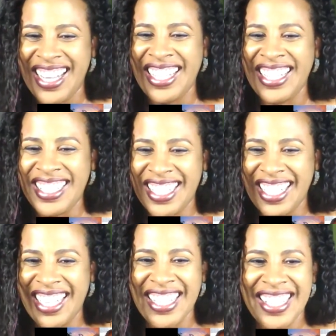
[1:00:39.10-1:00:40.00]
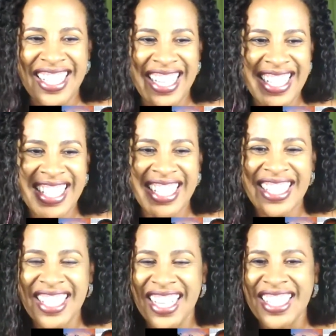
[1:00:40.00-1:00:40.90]
Yes, yes,
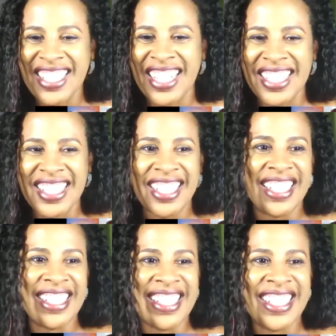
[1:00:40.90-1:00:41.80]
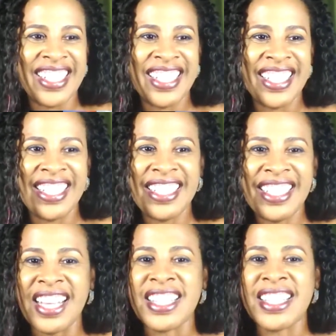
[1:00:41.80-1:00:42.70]
yes, yes, yes, yes.
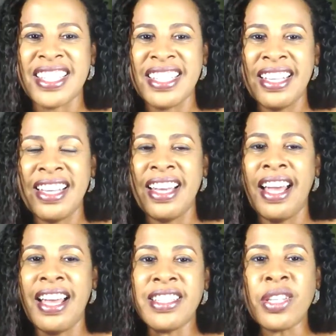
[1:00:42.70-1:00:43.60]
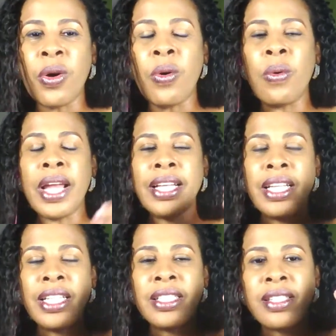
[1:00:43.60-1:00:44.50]
Yes. And so
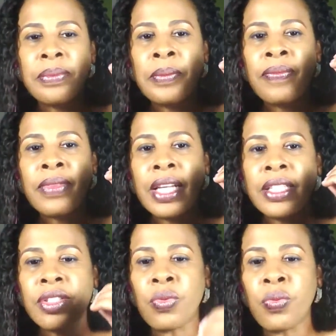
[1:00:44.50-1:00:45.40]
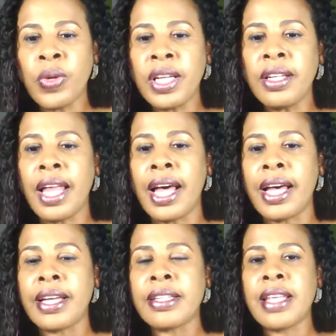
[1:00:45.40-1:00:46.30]
it's to
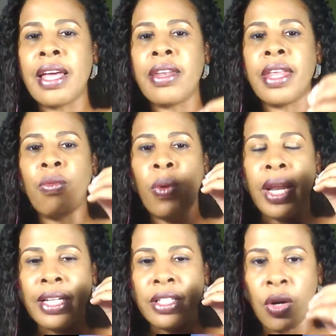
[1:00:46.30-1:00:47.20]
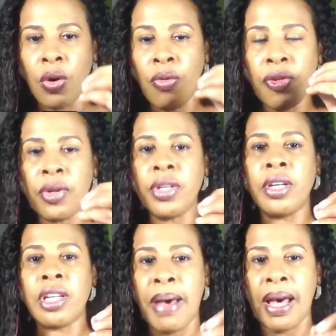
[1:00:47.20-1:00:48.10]
realize that when I don't feel
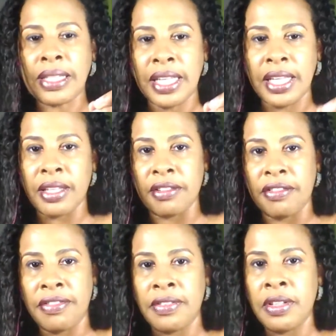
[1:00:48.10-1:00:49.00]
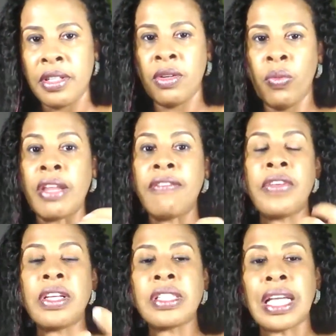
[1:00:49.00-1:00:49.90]
good about the give, when it
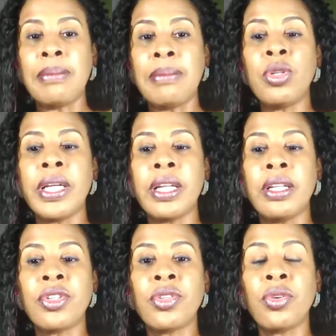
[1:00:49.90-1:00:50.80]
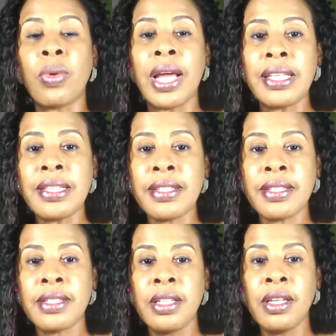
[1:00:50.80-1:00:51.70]
feels like I'm doing it under
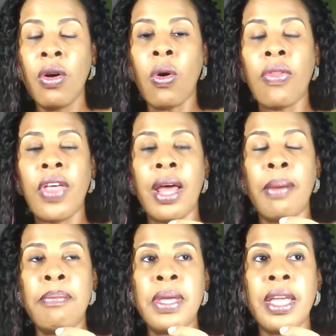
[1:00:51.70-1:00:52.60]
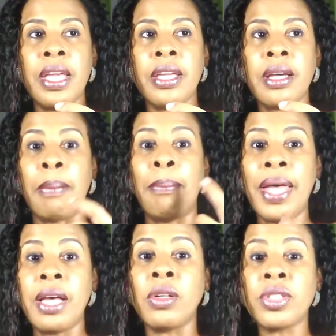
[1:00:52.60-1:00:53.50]
duress or that I'm being
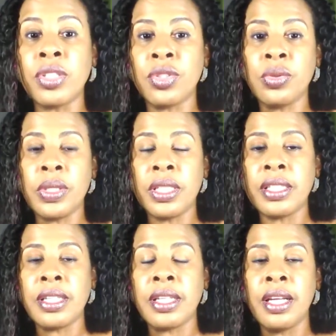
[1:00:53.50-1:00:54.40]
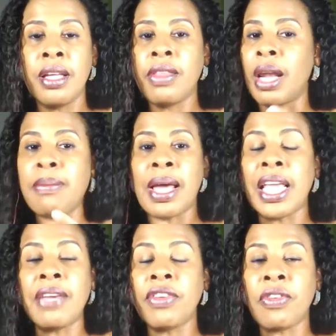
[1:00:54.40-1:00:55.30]
compelled to do it, that I'm not
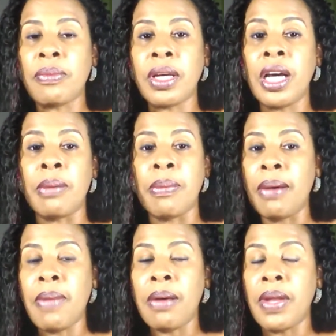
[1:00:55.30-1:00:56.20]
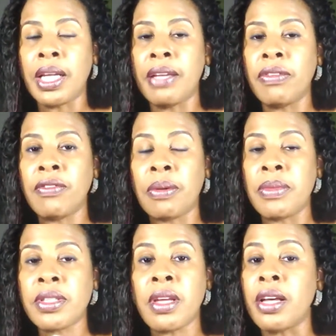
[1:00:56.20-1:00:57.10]
giving from the cup. I'm not giving
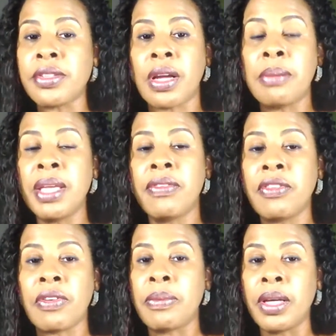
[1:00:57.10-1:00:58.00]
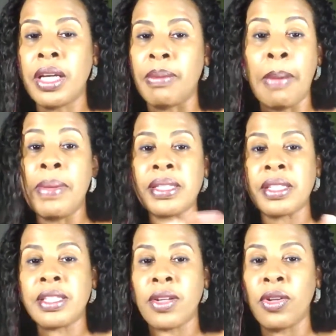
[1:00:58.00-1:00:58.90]
from the saucer. I'm giving from the cup. I'm
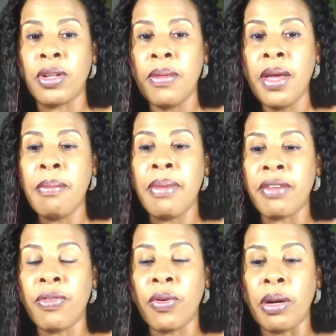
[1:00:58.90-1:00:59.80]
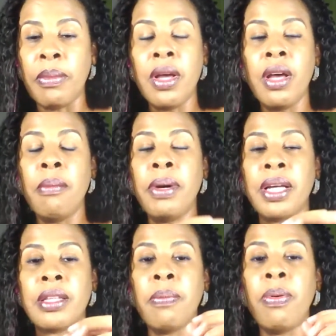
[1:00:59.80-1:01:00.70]
messing this whole metaphor up.
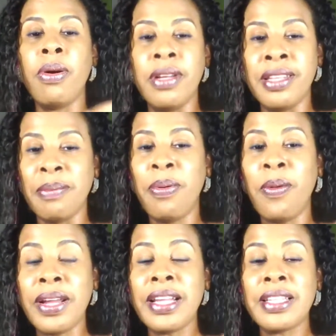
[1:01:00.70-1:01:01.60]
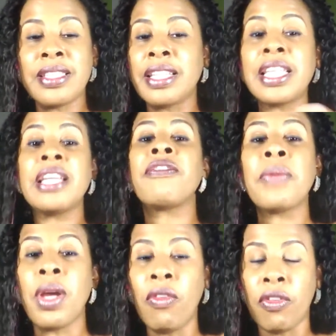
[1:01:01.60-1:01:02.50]
But the point is that give
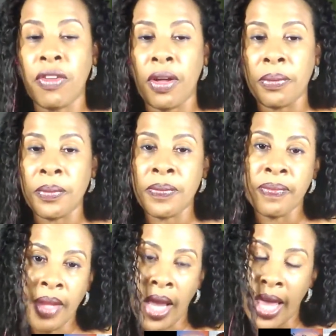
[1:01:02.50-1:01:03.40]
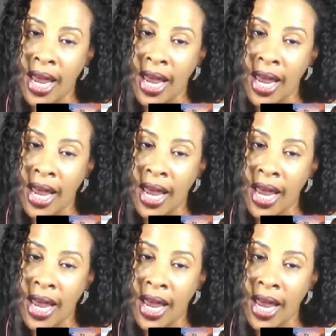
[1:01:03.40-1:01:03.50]
from the overflow. And